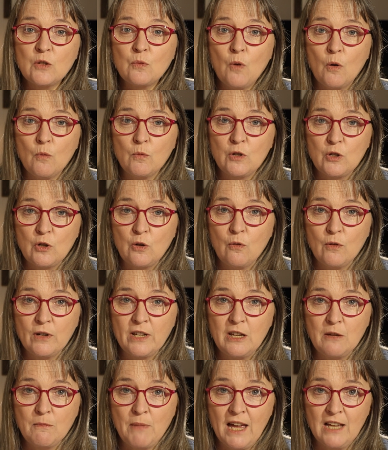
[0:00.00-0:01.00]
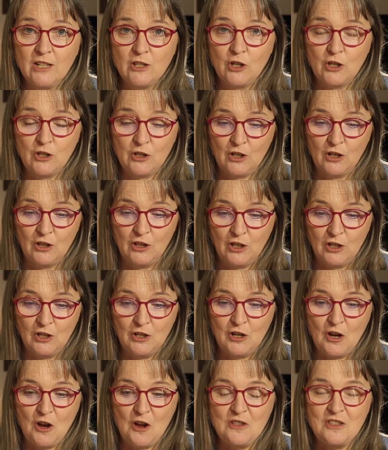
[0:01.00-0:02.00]
what we're talking about, just so that you
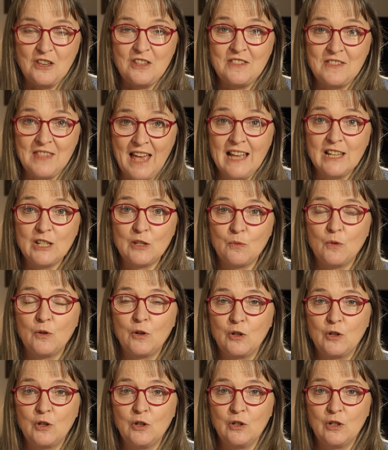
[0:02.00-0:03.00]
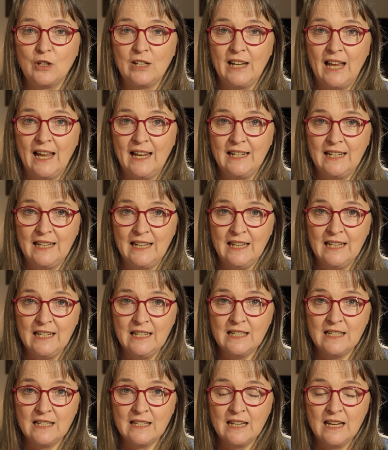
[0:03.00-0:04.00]
know that that's what a Google ad
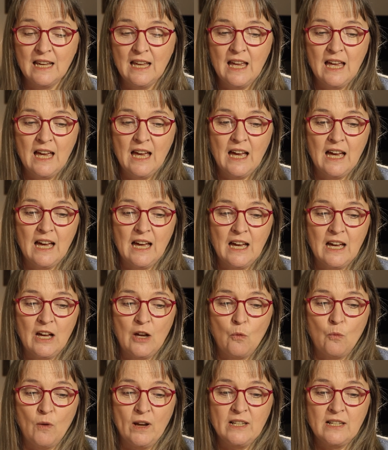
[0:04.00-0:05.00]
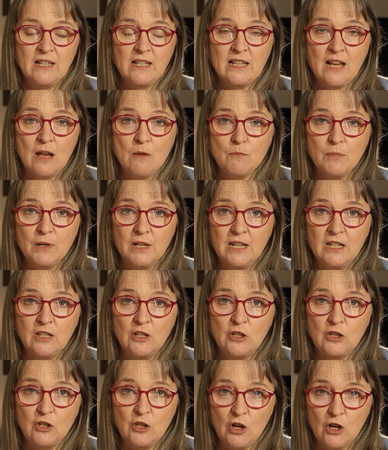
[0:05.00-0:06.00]
is. When somebody
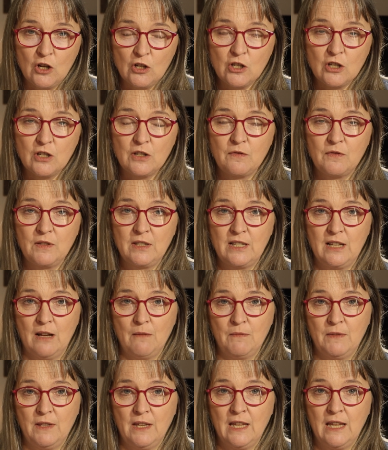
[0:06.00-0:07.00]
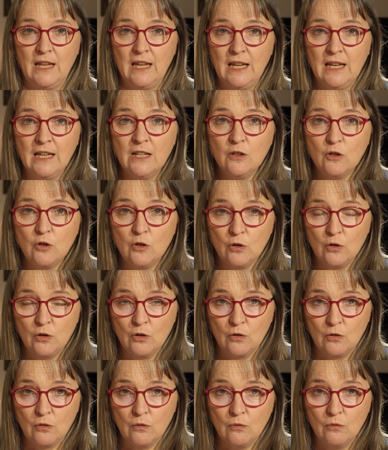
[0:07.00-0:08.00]
searches for something in
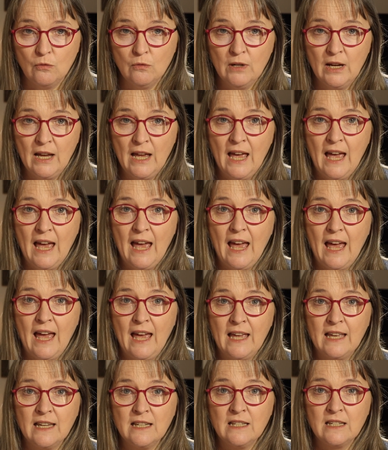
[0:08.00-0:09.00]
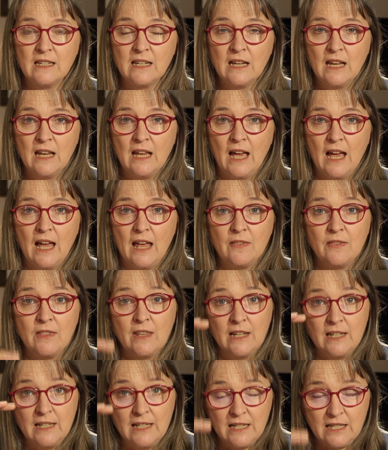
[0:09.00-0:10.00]
Google and the
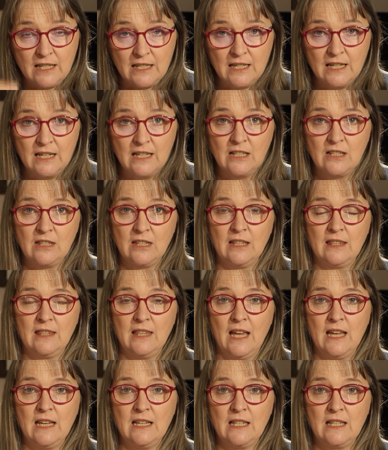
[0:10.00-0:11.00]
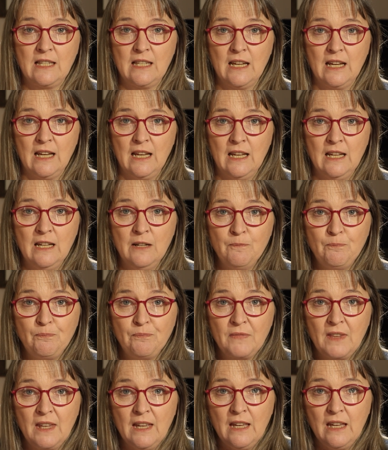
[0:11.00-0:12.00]
listings that they see,
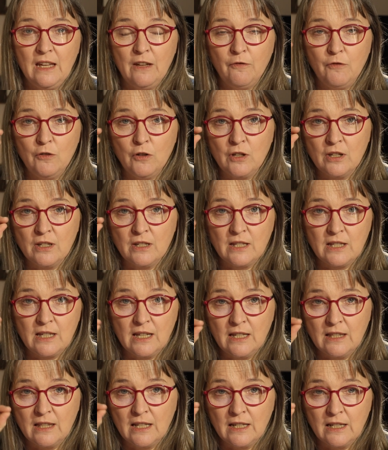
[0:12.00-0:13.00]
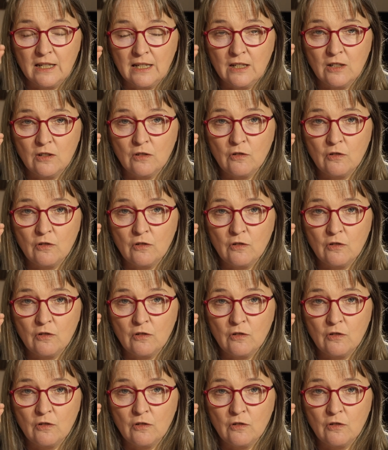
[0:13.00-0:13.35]
if you can see the little